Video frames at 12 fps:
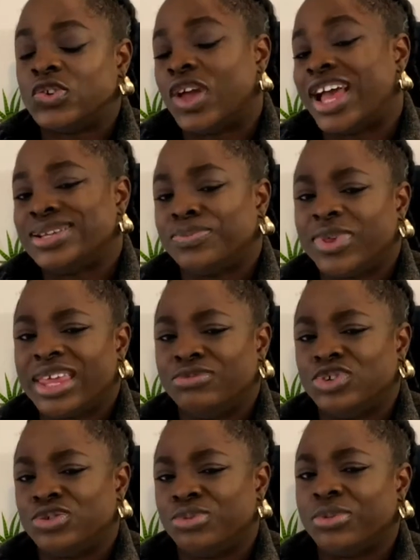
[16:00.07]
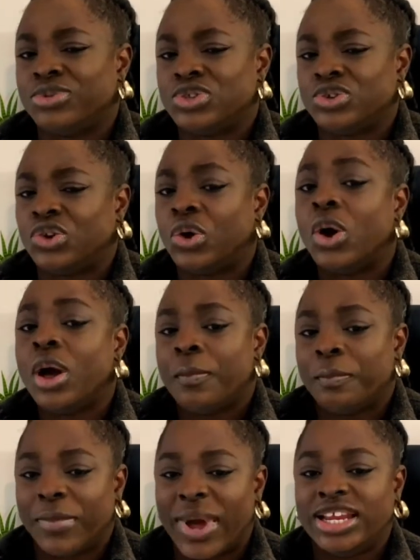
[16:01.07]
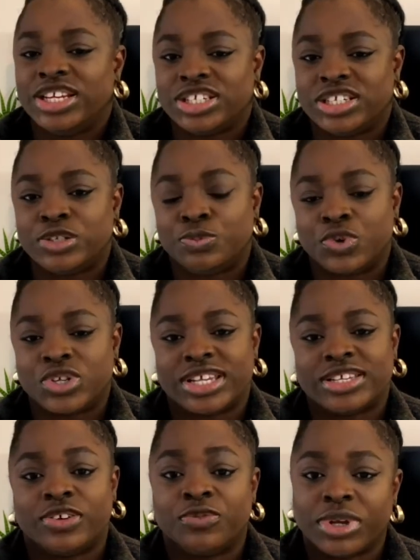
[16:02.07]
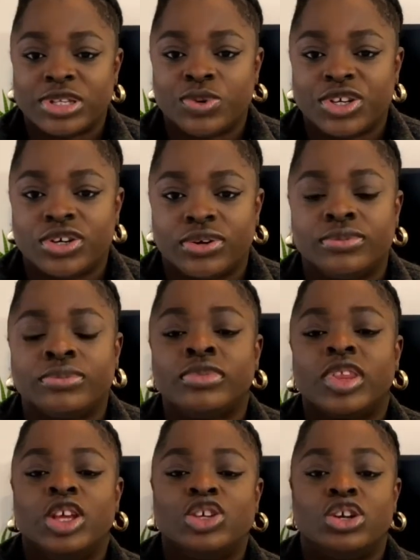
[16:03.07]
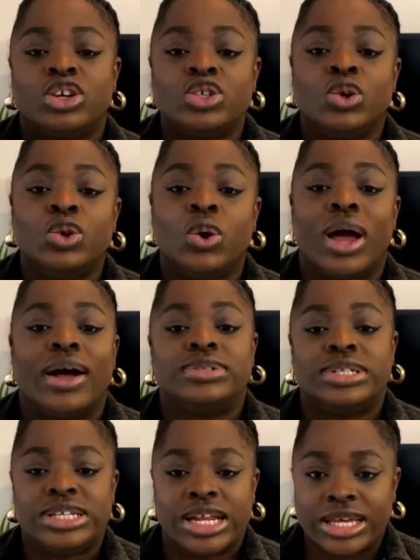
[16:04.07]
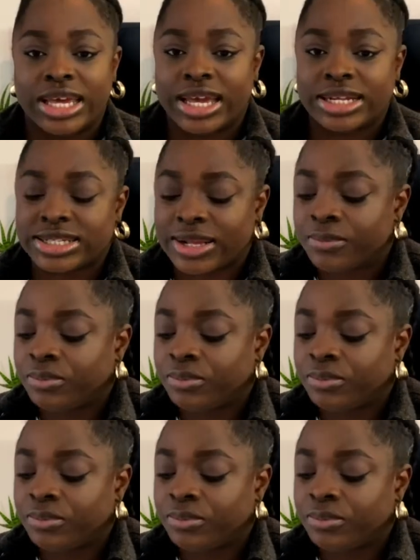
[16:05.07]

as a PM, you should be able to manage this process of persuasion. You should also know how to delegate.